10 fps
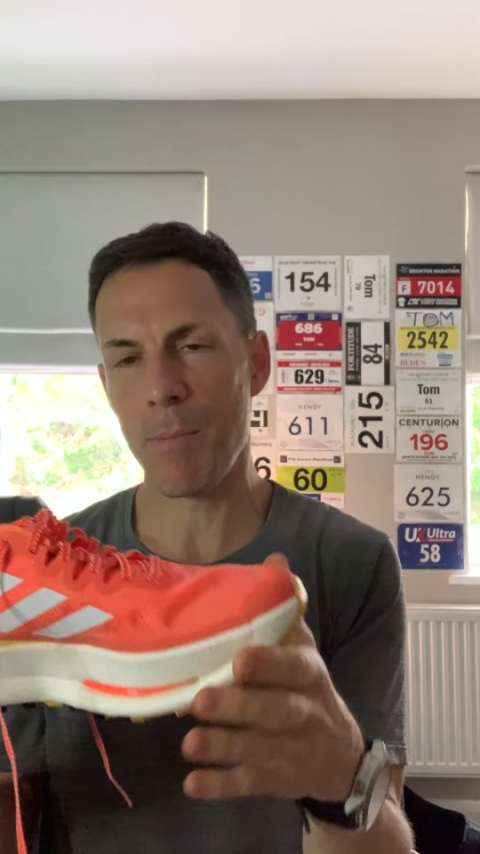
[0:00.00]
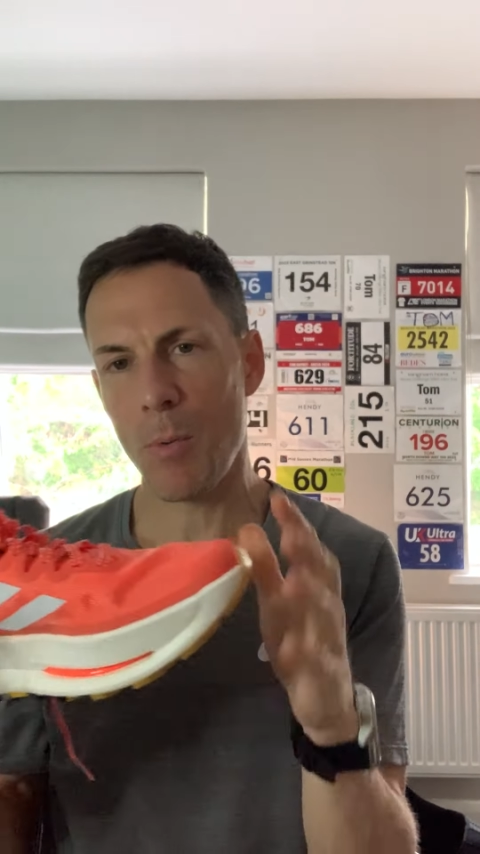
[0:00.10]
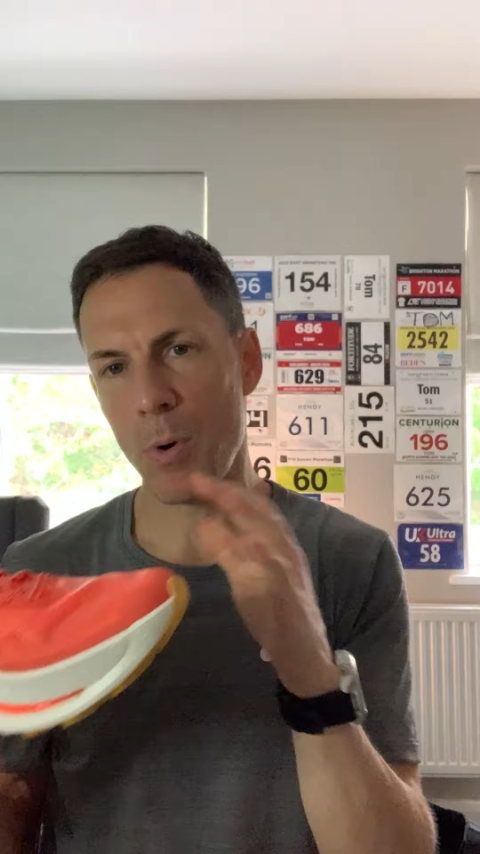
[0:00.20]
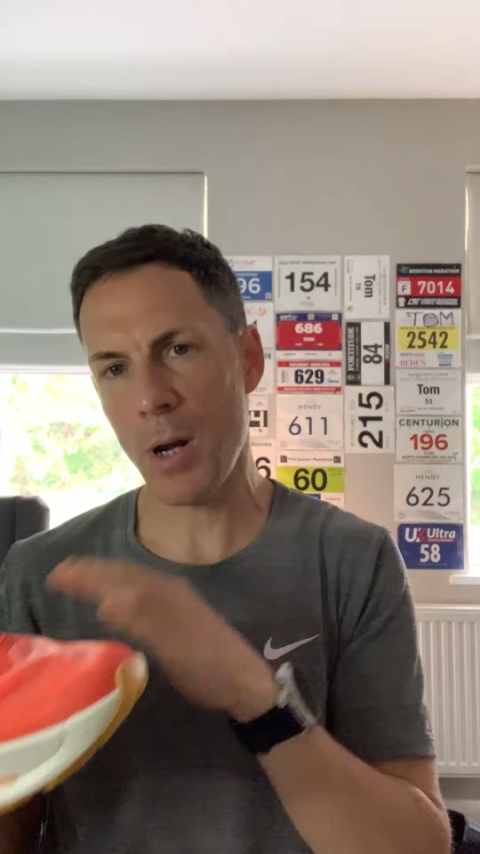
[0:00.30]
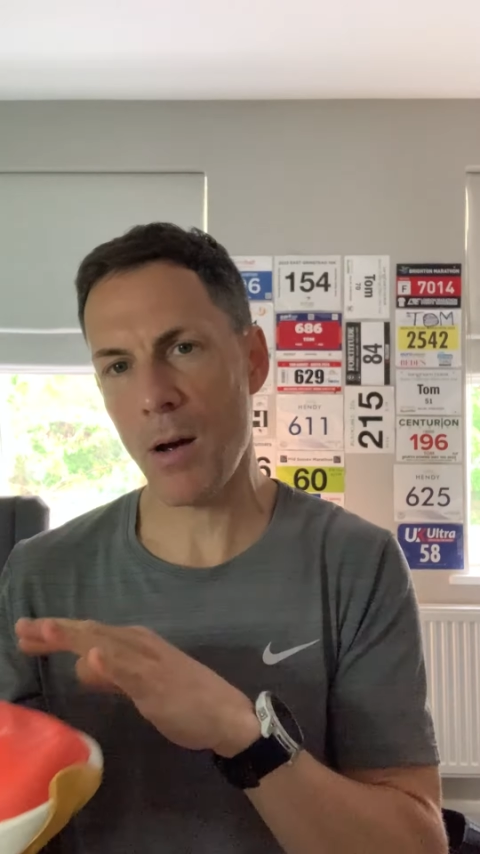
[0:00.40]
But
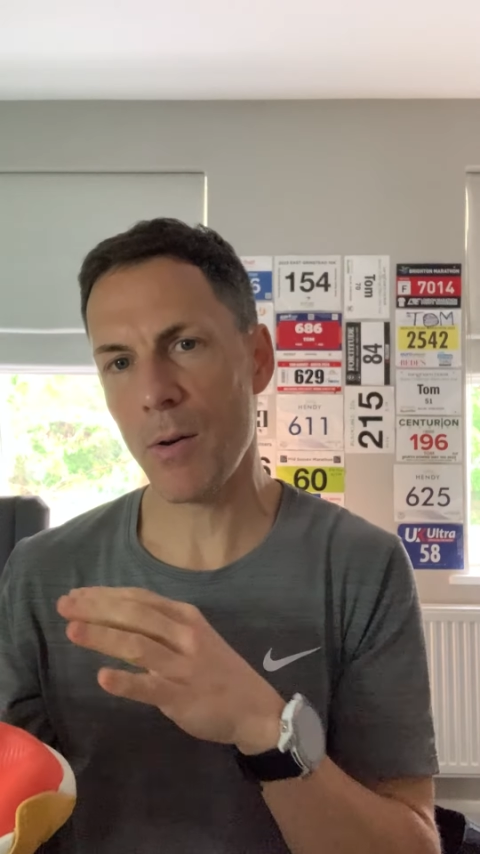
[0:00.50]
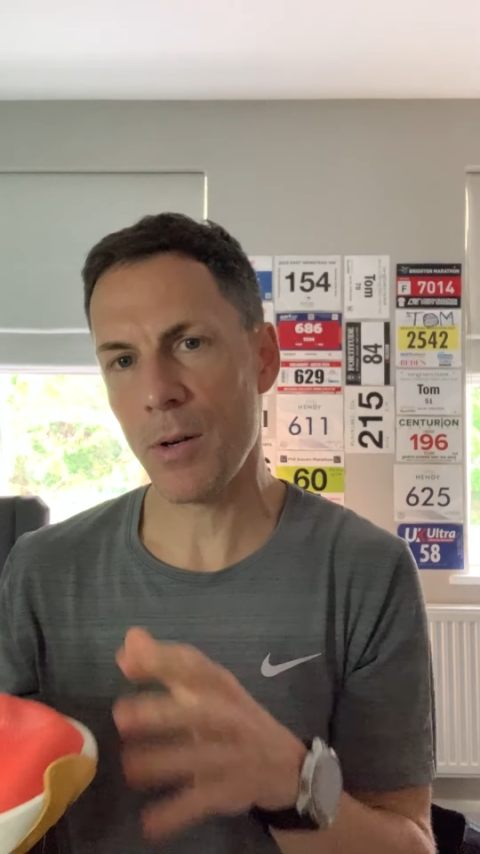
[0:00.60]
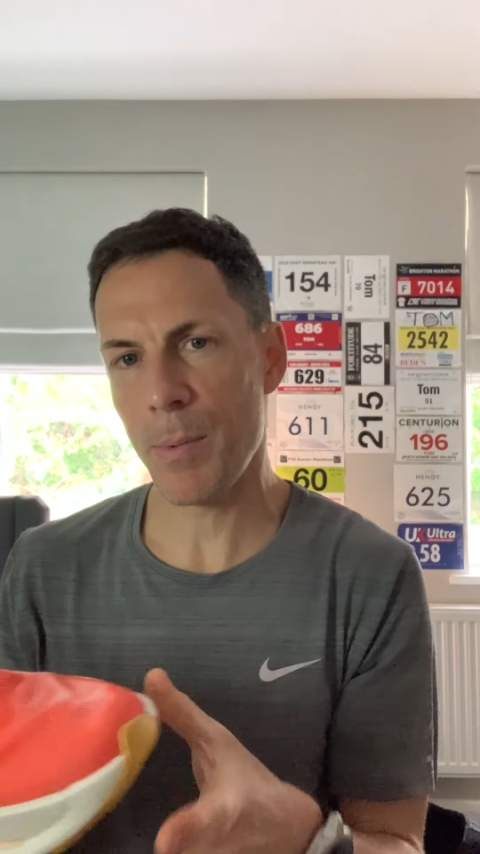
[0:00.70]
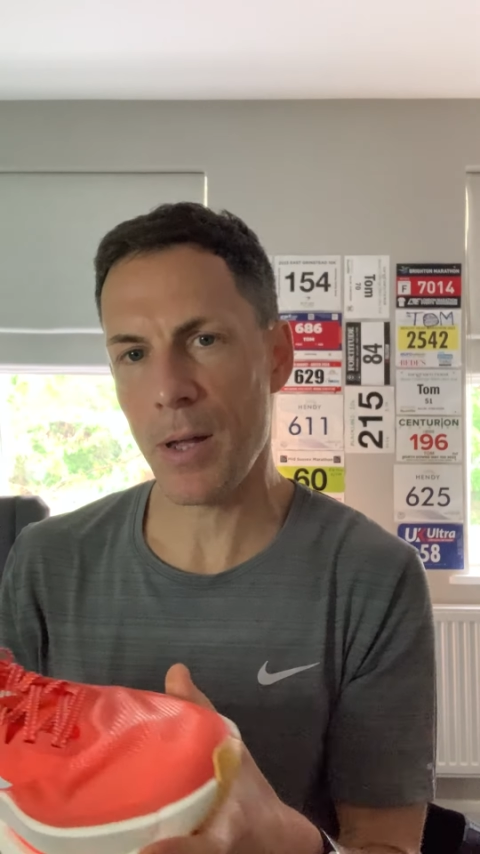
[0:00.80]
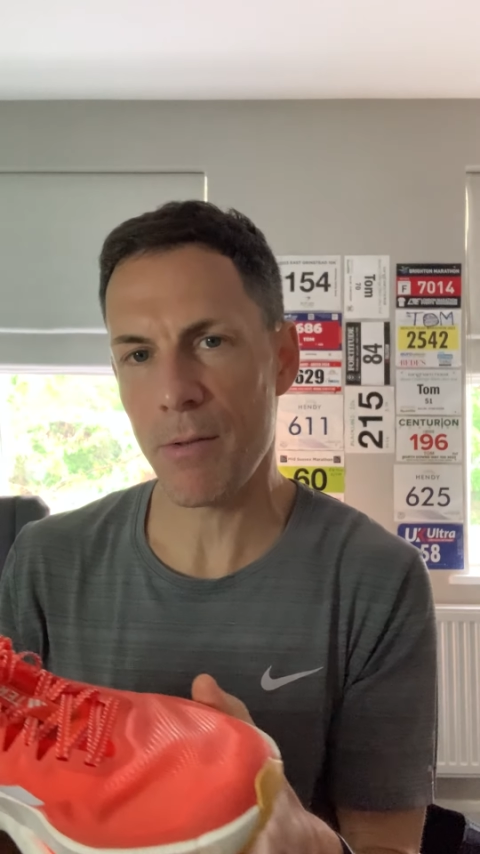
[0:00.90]
we'll go on
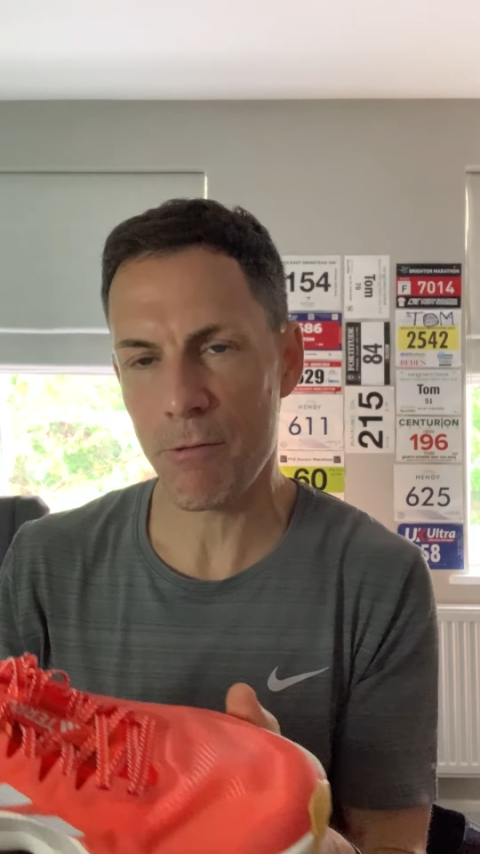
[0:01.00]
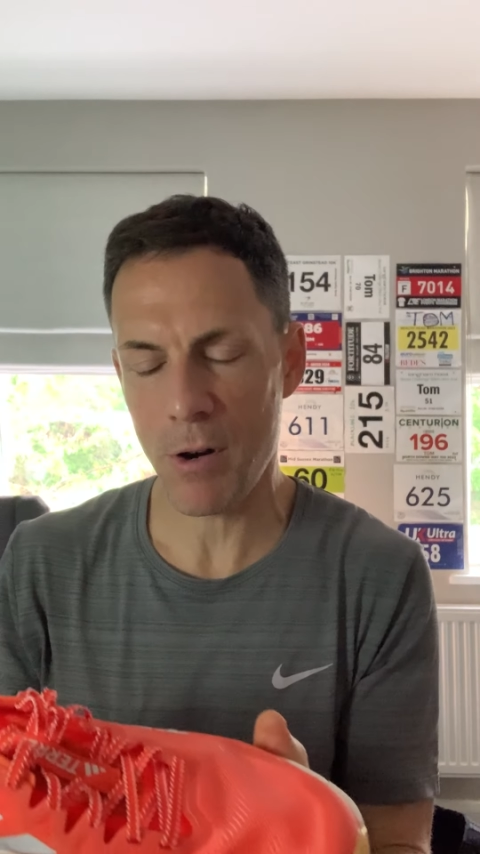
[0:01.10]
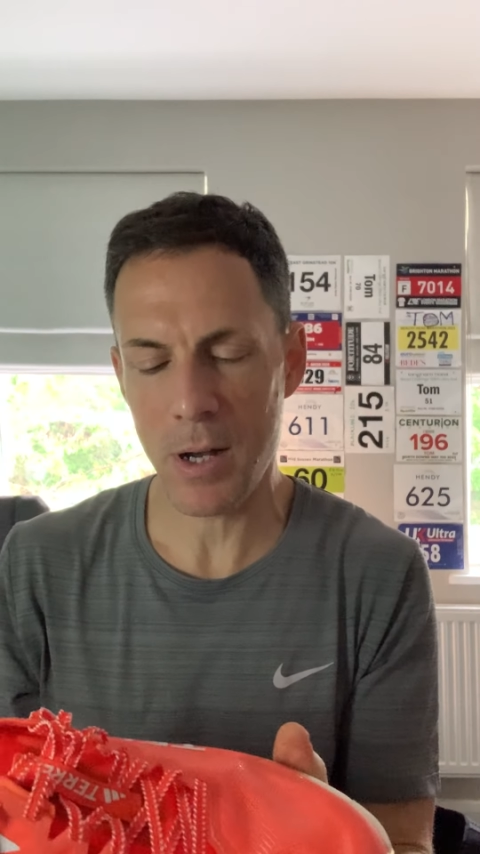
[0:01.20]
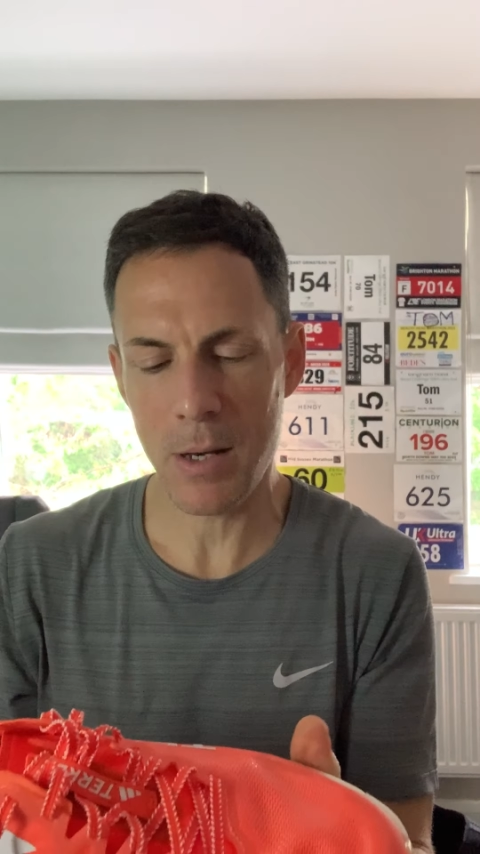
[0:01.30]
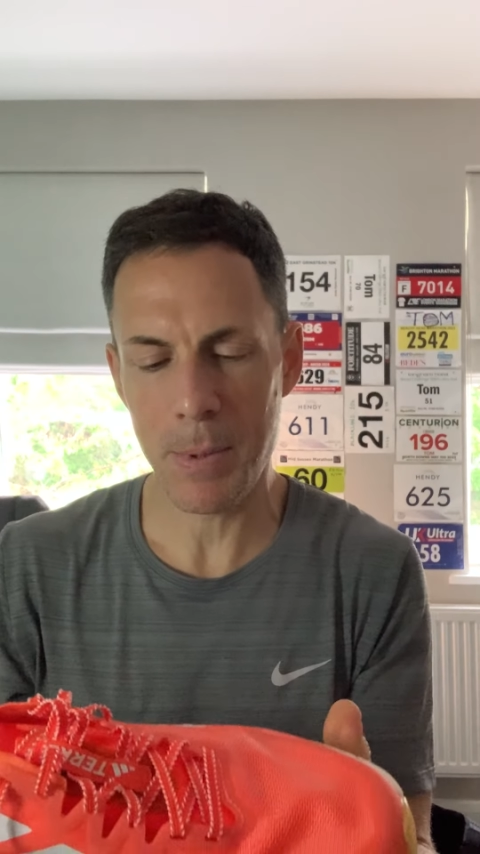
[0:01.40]
about the
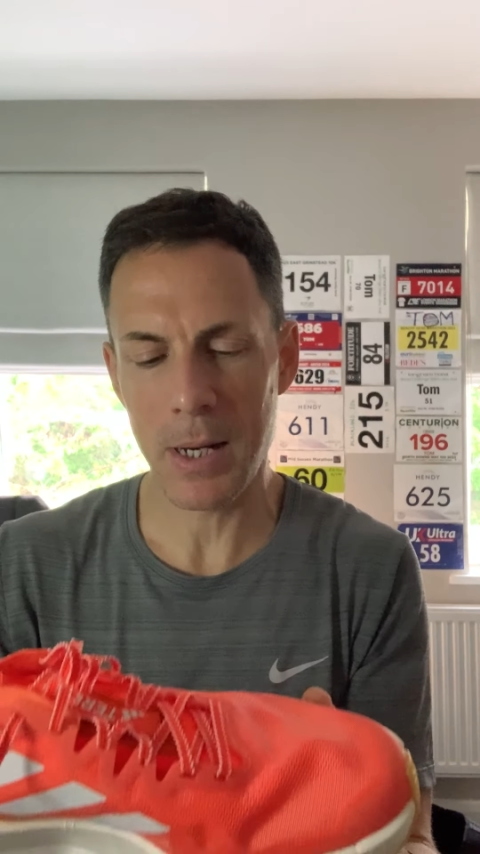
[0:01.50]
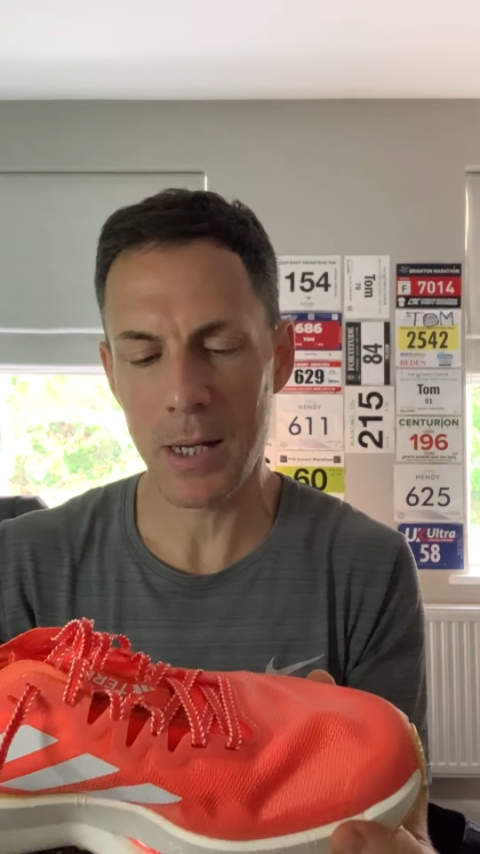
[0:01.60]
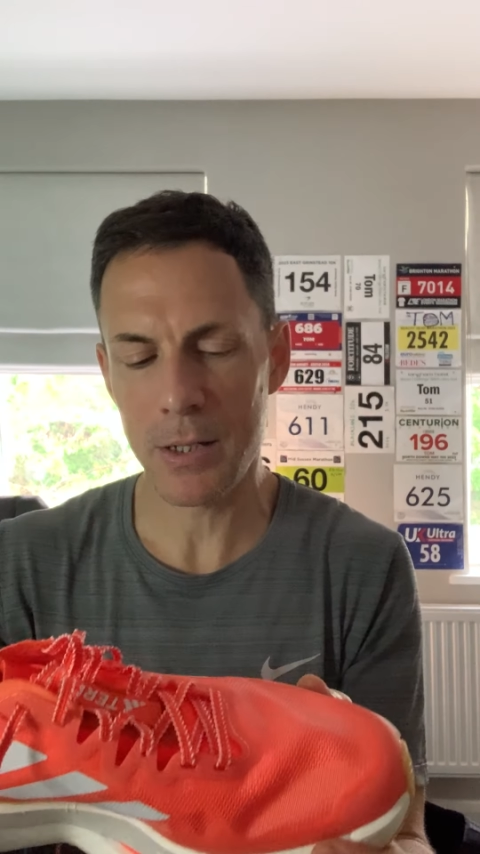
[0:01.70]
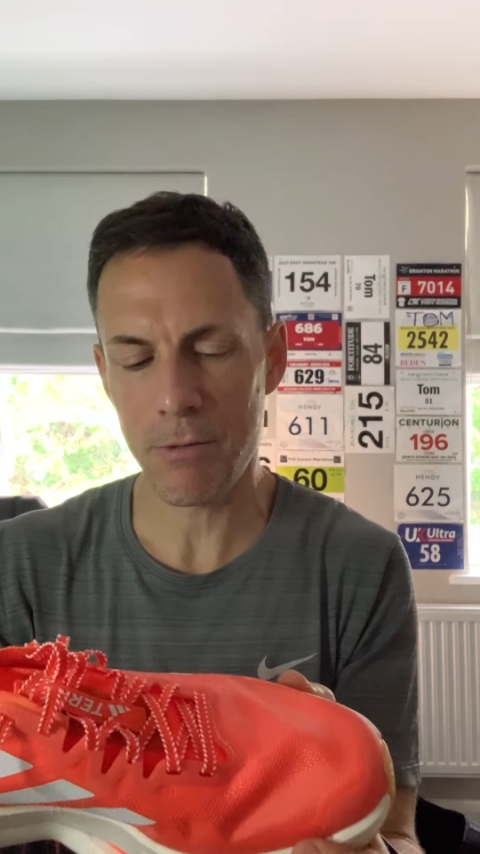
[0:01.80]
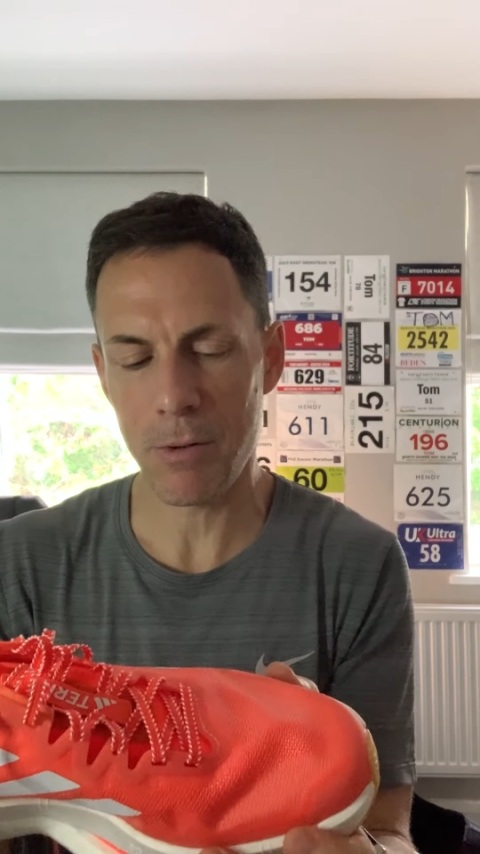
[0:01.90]
ride a bit
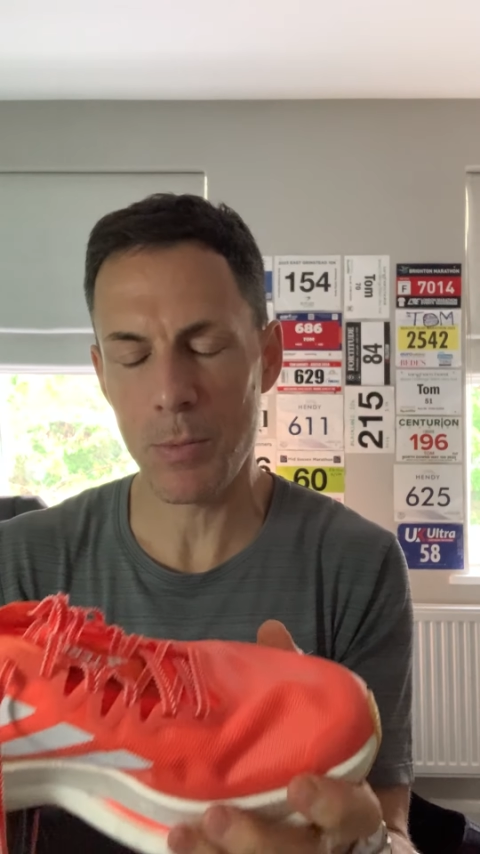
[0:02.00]
later on,